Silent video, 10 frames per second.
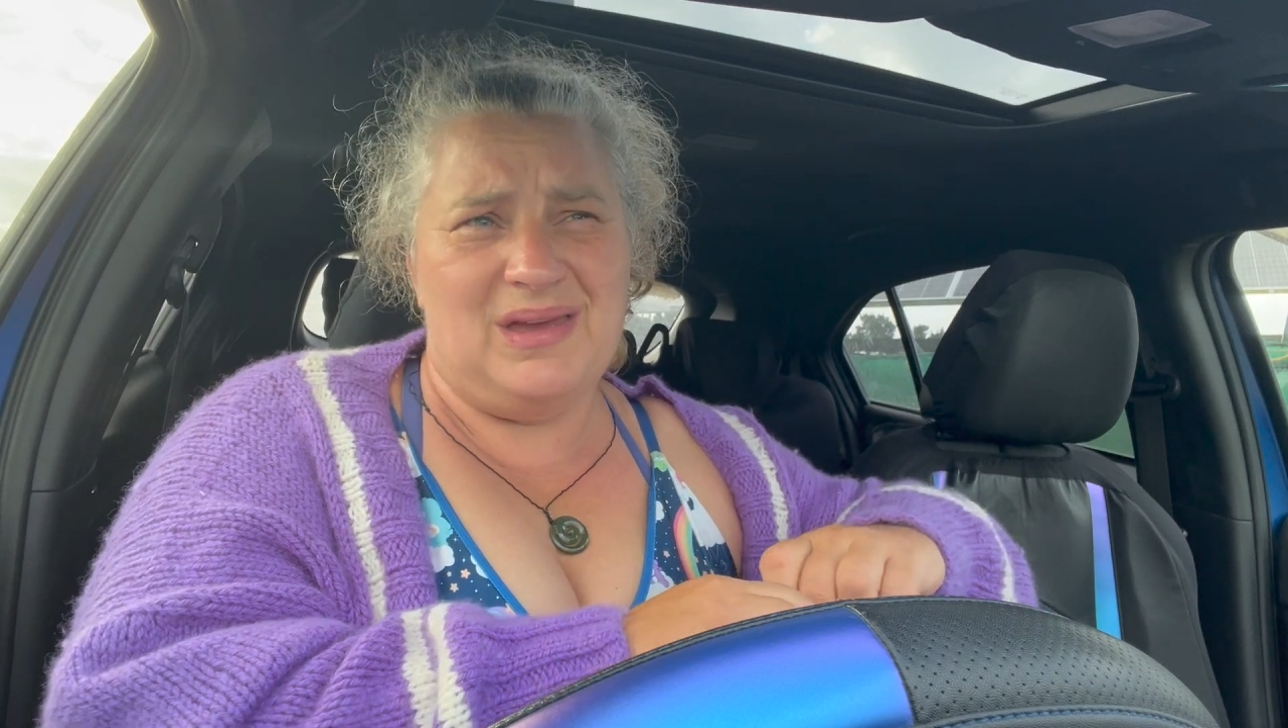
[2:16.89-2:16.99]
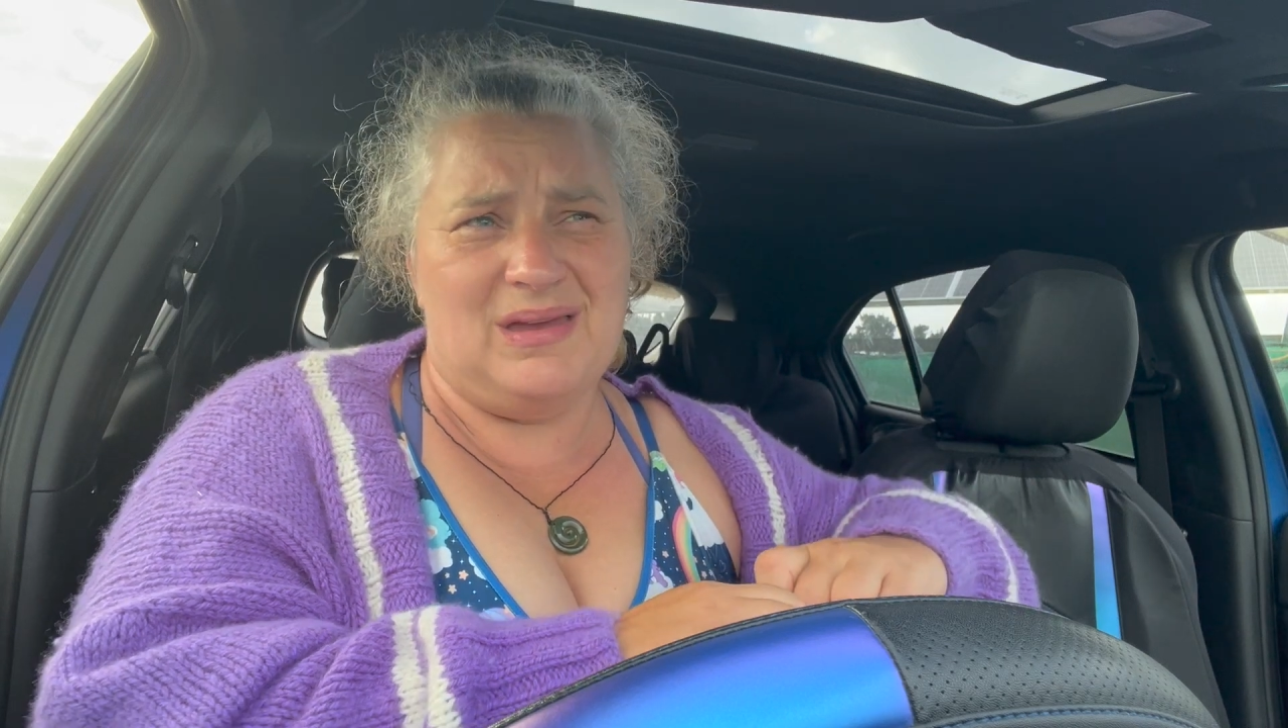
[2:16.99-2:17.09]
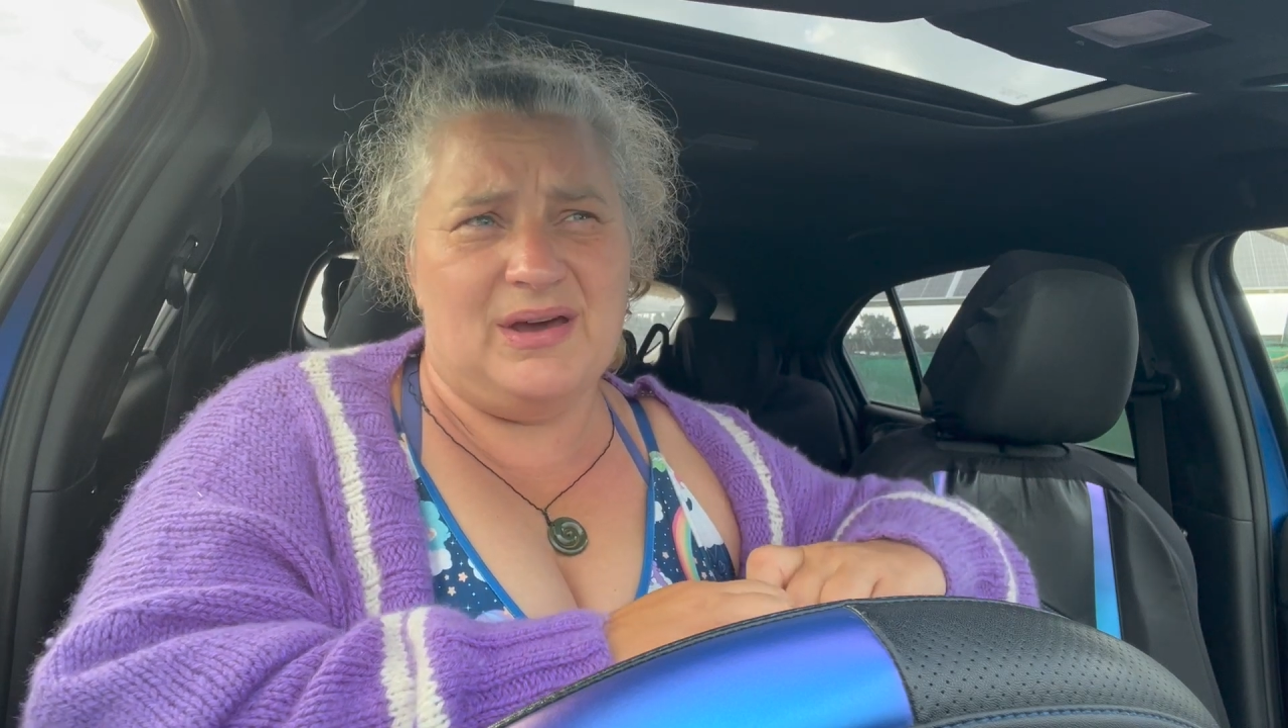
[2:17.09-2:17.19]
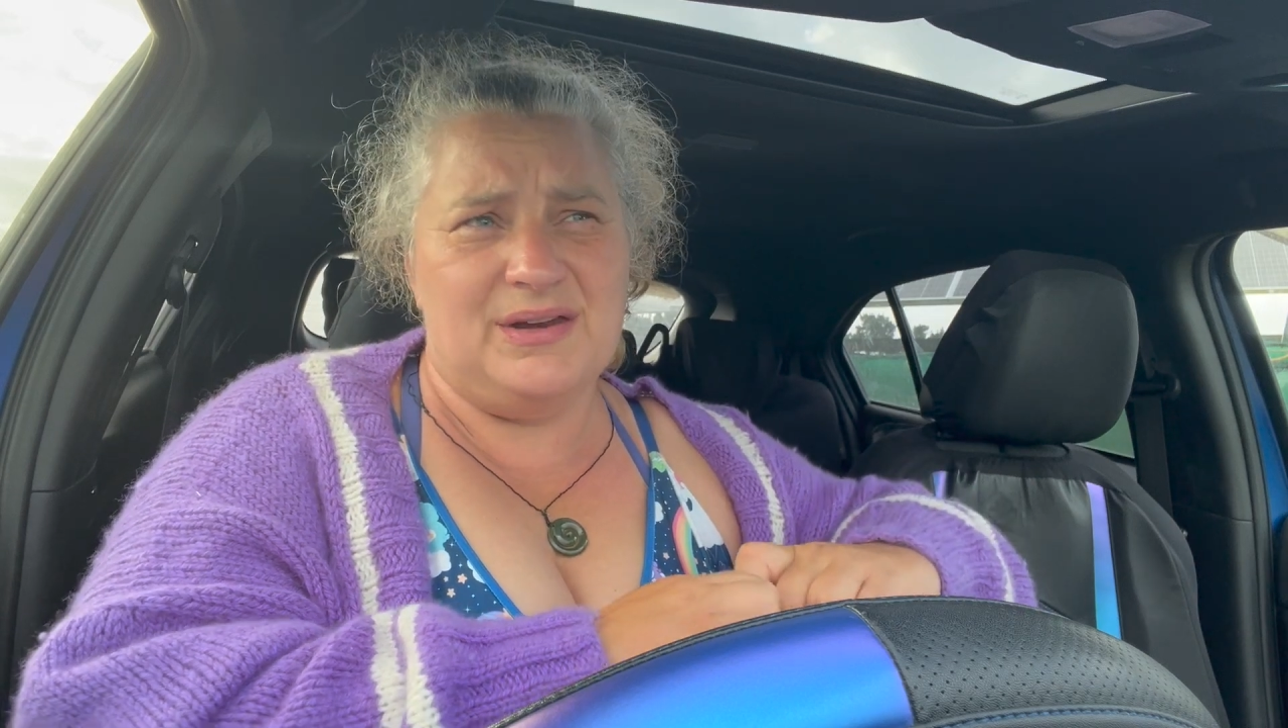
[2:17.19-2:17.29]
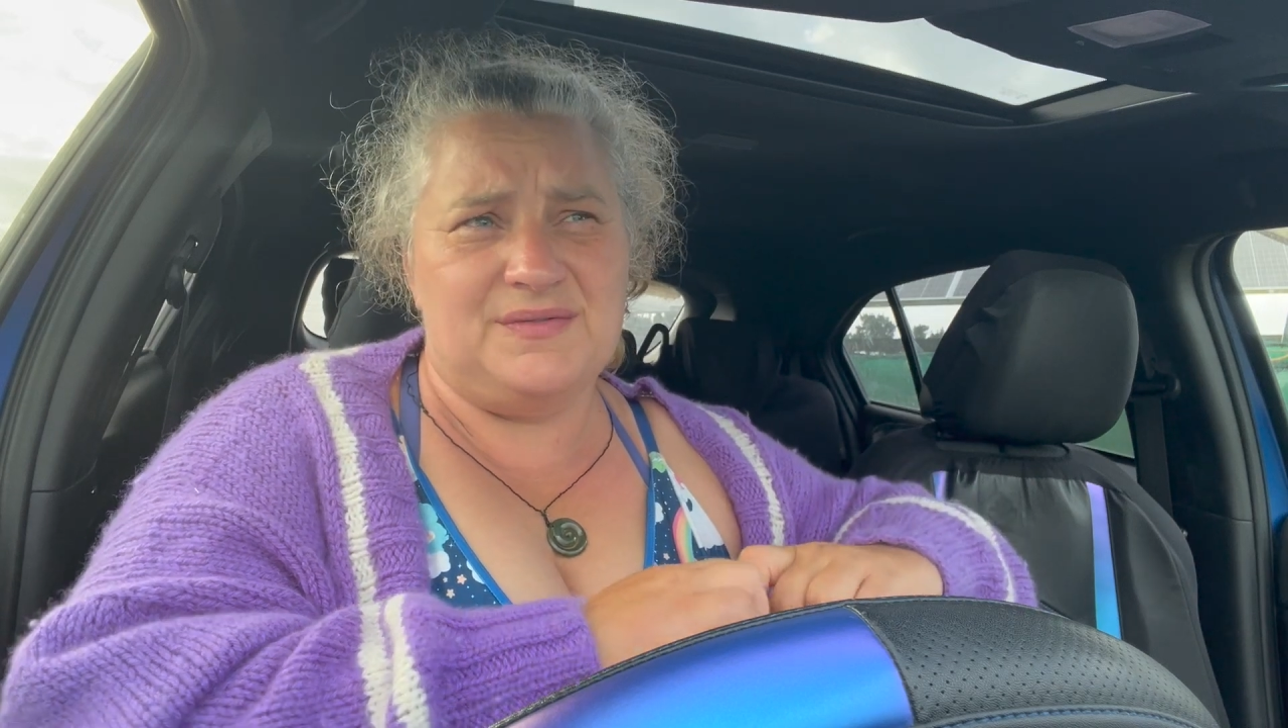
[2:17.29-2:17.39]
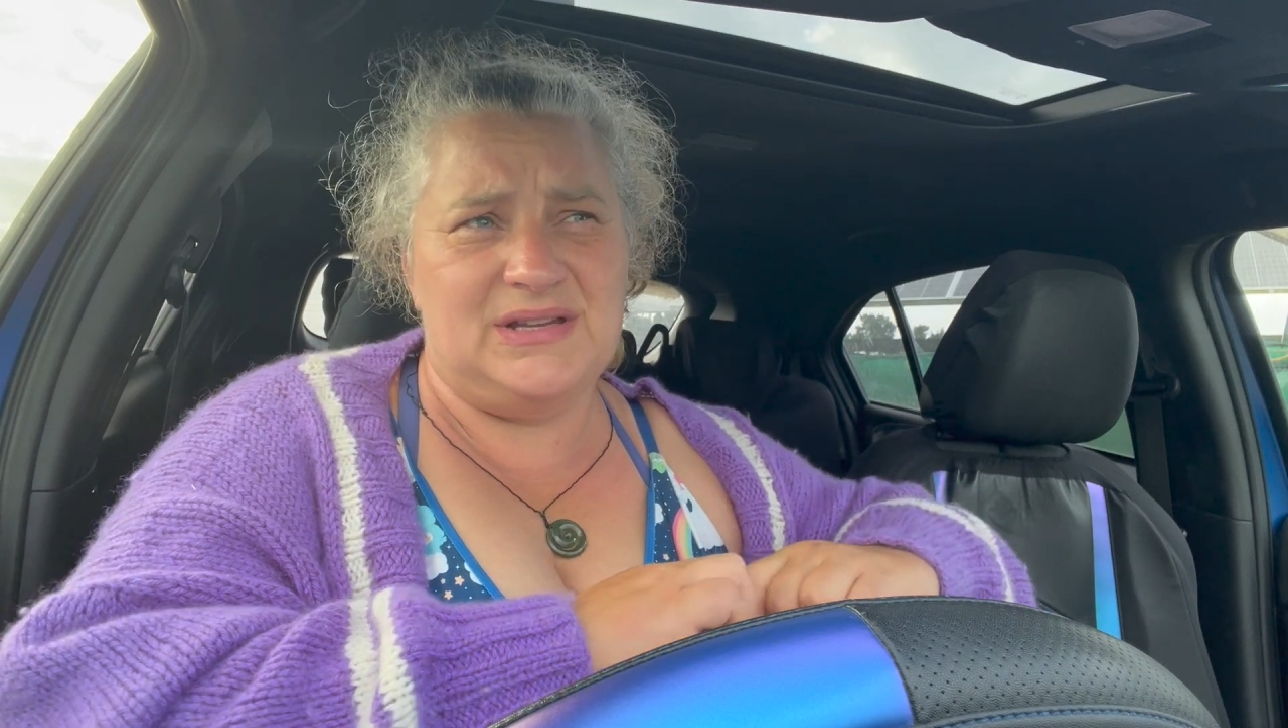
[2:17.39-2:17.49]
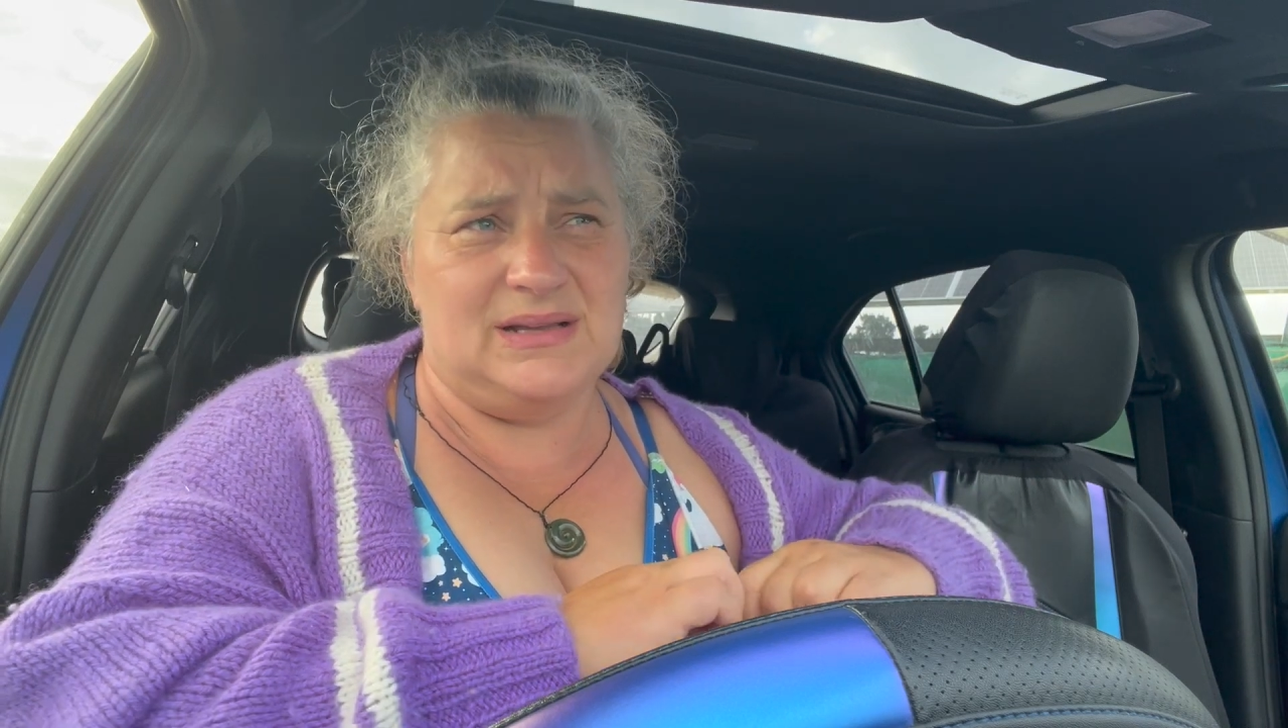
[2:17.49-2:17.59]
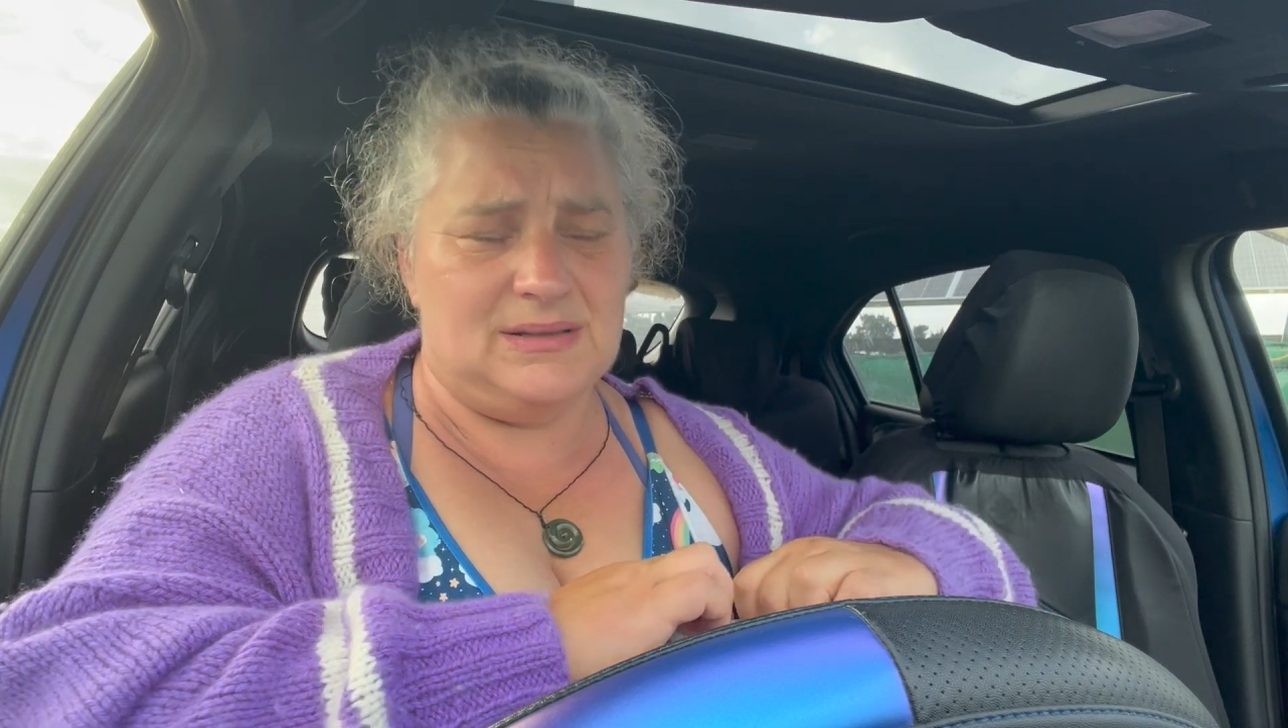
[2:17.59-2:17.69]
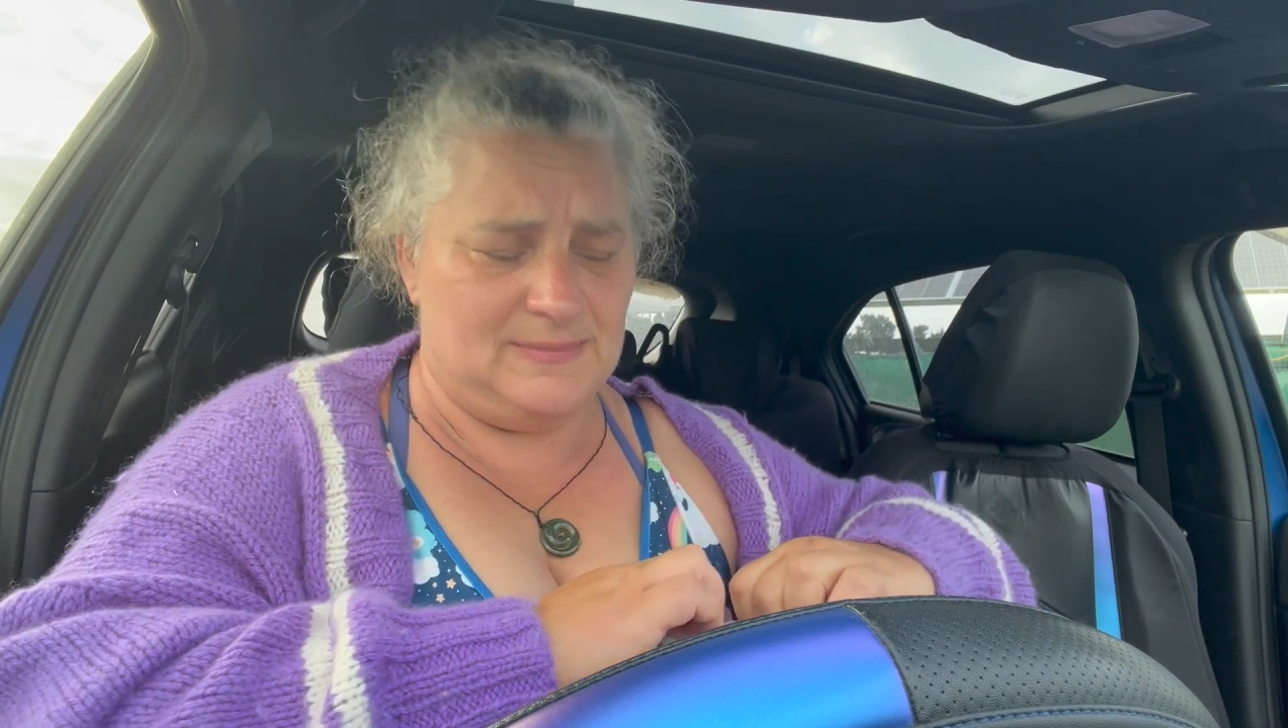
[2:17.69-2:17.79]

kind of deal.